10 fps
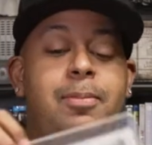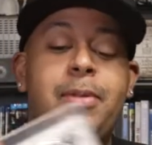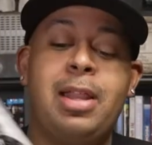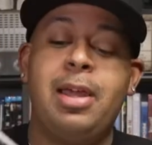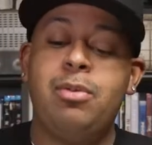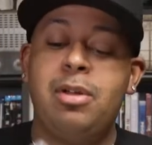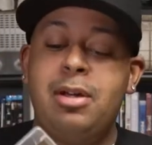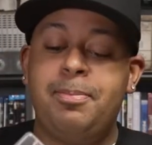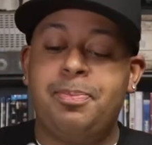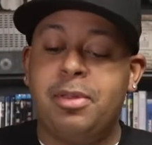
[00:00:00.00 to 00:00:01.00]
I like
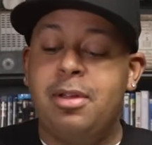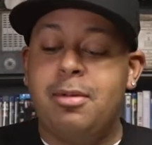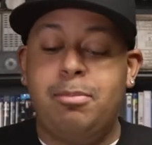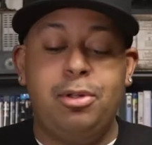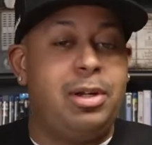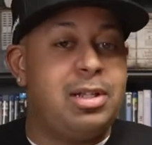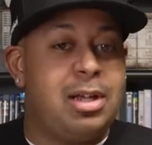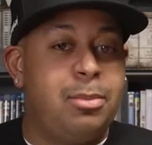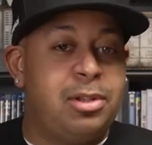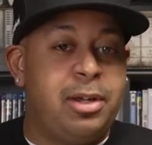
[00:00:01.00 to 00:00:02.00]
when Blu-rays
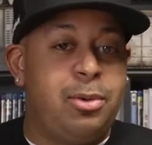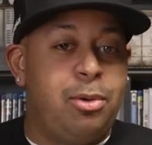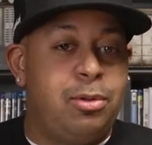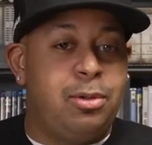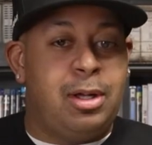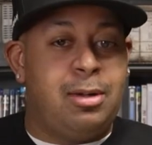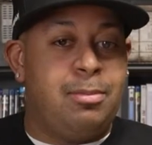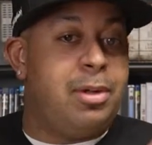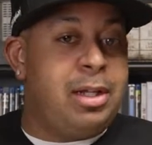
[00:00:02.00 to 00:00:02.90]
come with cool